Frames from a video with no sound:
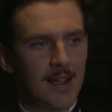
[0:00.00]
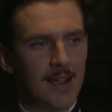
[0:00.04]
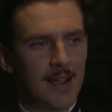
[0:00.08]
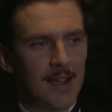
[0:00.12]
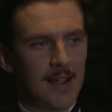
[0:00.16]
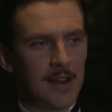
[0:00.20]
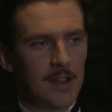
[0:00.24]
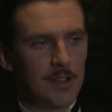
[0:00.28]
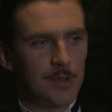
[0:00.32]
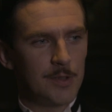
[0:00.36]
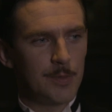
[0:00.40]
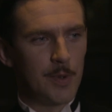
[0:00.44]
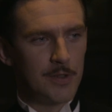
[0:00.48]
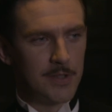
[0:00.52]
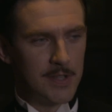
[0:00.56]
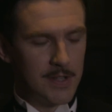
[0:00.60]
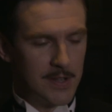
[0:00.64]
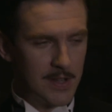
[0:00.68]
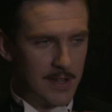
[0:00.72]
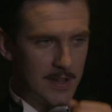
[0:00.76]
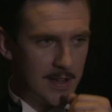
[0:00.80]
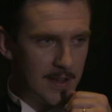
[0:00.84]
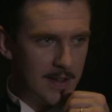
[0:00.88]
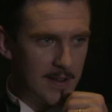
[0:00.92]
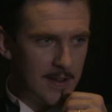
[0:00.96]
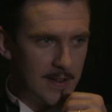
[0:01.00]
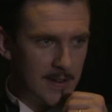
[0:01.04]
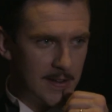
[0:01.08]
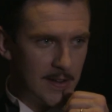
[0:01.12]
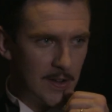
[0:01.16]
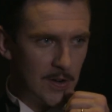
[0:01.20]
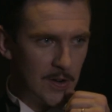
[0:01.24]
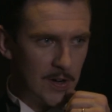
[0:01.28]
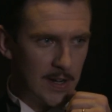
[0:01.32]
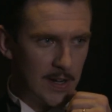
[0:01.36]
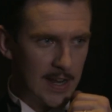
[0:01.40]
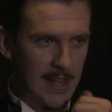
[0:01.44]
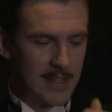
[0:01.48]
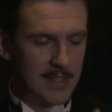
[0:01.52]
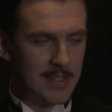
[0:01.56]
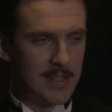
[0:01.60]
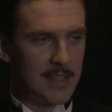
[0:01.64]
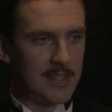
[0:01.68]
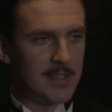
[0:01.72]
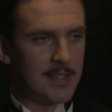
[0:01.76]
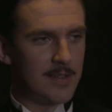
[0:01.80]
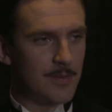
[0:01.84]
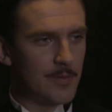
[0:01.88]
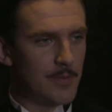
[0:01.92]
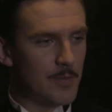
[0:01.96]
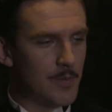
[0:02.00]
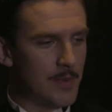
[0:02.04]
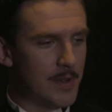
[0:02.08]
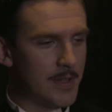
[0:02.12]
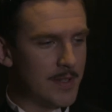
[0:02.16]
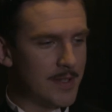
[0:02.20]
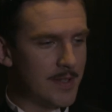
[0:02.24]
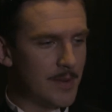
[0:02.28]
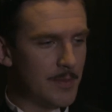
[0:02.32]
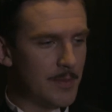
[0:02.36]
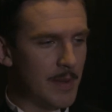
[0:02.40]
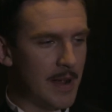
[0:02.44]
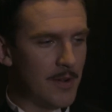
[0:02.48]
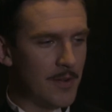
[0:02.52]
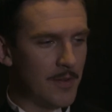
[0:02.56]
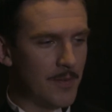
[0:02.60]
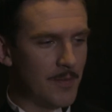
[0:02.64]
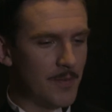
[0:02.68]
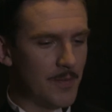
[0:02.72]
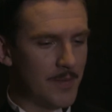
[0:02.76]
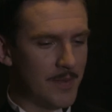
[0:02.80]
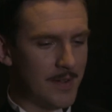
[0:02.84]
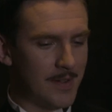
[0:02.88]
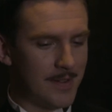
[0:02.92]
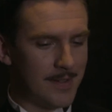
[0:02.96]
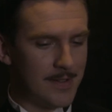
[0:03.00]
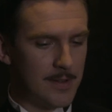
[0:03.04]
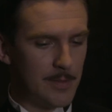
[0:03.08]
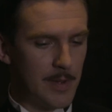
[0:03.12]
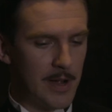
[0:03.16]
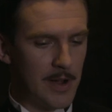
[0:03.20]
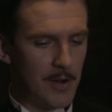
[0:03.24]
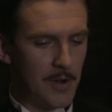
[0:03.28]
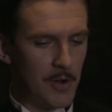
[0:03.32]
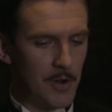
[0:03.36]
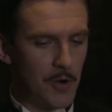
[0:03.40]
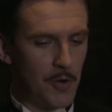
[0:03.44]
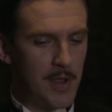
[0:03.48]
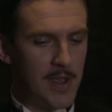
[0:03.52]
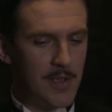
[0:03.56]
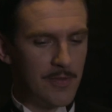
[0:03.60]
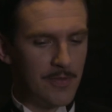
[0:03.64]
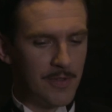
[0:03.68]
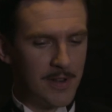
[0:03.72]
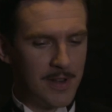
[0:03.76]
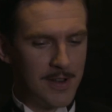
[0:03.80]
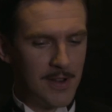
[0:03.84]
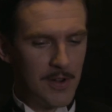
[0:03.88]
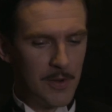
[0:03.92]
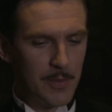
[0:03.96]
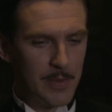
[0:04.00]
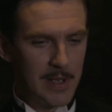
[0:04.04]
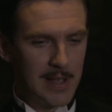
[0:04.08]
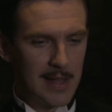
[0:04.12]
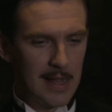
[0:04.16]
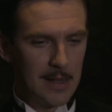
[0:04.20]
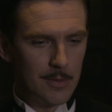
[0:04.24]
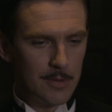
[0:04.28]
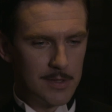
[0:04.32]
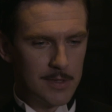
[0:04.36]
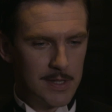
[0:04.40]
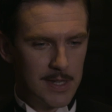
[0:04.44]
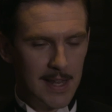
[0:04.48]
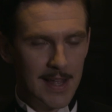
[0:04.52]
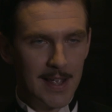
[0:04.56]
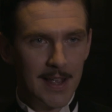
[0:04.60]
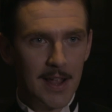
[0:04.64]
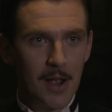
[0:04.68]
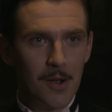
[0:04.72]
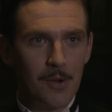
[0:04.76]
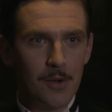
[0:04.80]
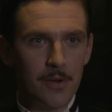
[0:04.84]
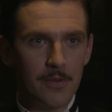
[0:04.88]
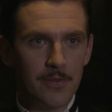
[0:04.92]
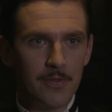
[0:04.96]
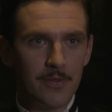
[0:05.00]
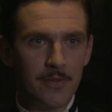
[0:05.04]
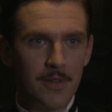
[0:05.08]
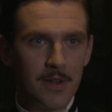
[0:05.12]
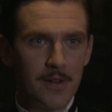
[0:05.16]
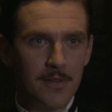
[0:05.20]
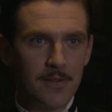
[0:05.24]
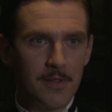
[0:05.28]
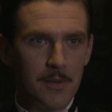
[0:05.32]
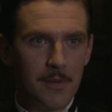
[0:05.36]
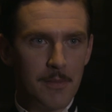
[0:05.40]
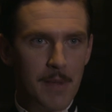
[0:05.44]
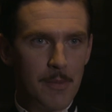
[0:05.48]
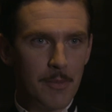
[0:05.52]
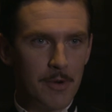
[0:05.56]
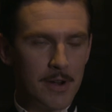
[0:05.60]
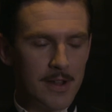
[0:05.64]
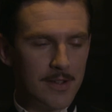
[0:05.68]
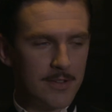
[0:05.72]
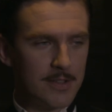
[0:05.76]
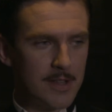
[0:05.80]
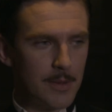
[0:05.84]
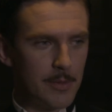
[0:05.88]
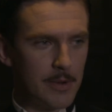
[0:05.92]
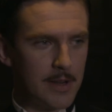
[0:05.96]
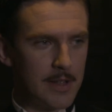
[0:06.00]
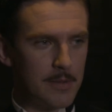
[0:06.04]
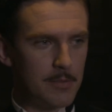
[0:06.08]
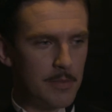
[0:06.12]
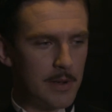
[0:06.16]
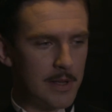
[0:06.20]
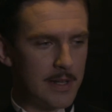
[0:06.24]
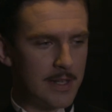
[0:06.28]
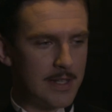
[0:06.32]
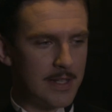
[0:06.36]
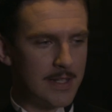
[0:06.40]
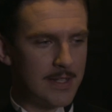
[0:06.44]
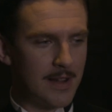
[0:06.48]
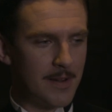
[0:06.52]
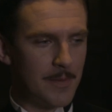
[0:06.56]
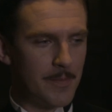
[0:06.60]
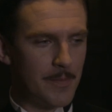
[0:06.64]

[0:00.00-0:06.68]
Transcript: And I suppose in a long lens, it's about grief and not being able to let go of the memory of somebody. But